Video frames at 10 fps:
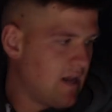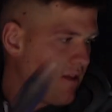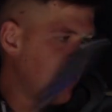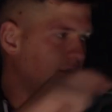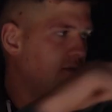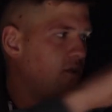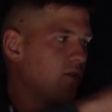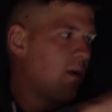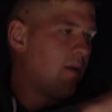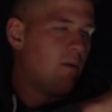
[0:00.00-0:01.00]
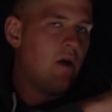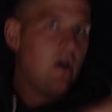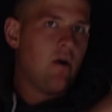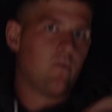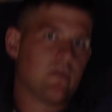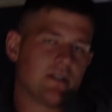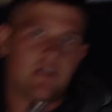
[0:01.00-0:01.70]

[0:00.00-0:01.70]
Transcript: And then the fourth one was in